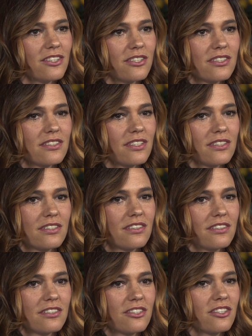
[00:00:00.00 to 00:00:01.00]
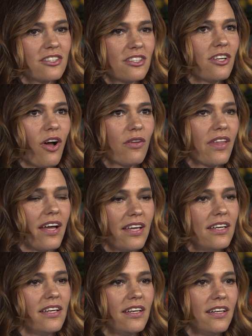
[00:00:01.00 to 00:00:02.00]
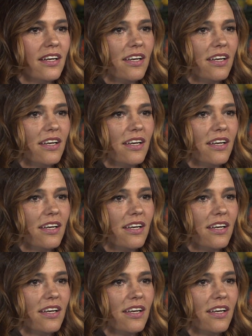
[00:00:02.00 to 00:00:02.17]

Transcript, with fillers: just to know that he